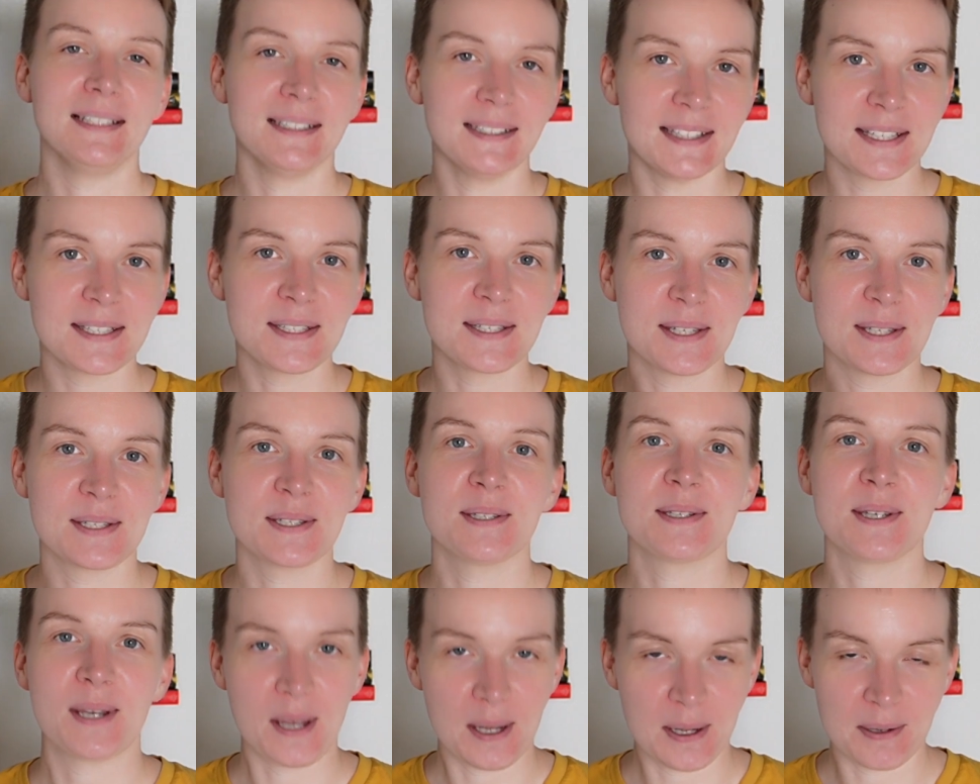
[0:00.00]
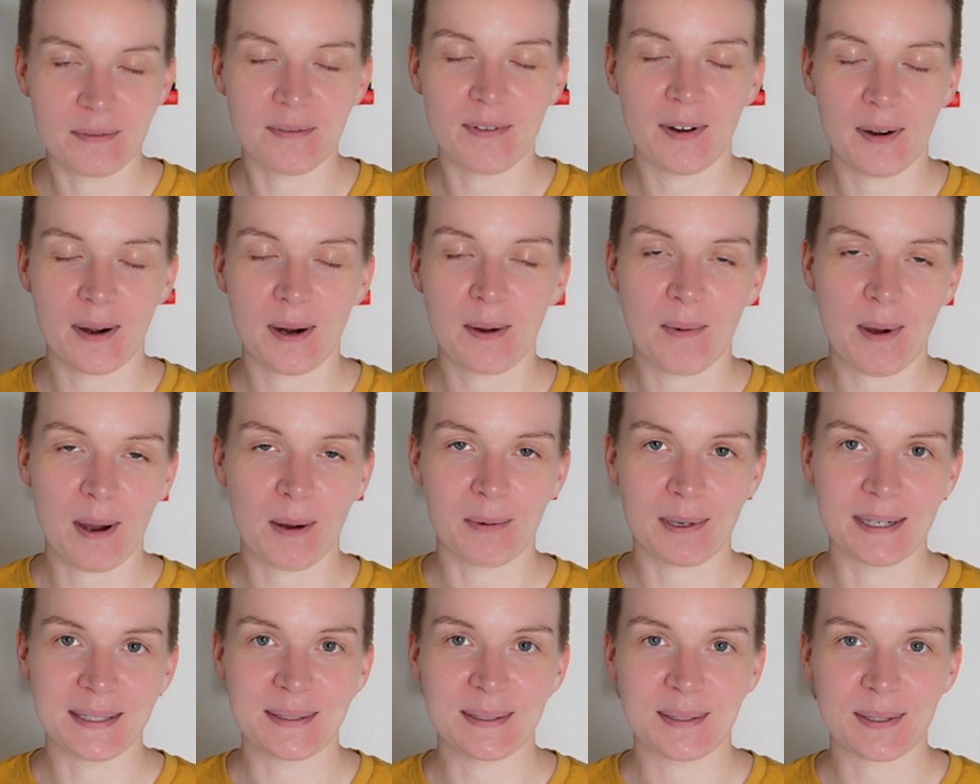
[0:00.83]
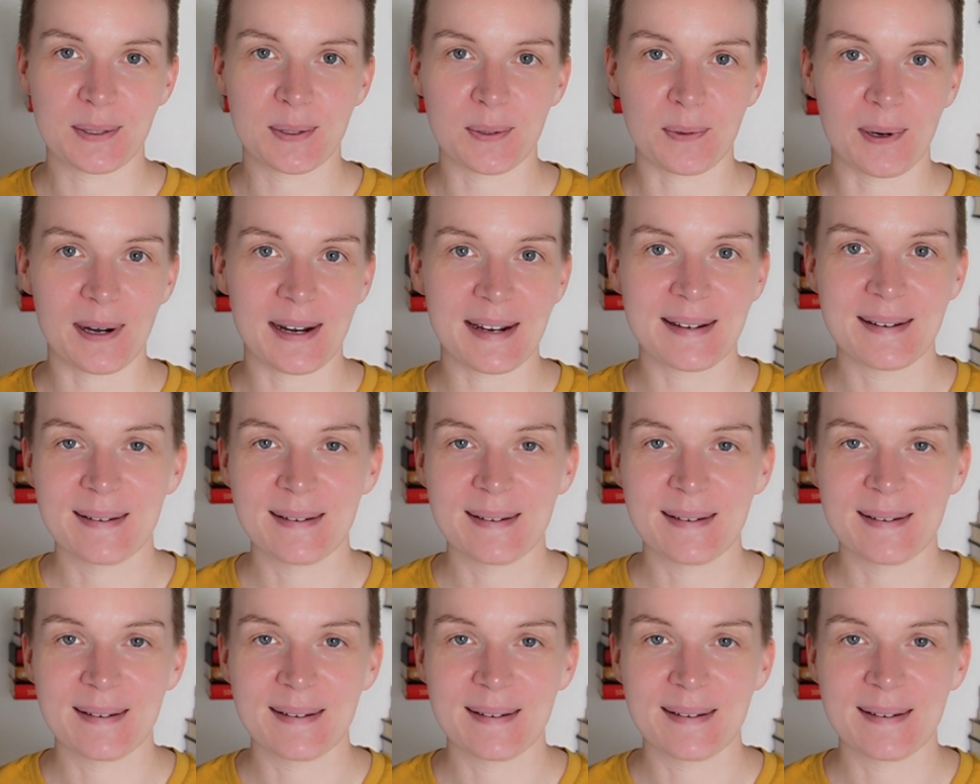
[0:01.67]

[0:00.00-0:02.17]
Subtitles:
This is a very well written story.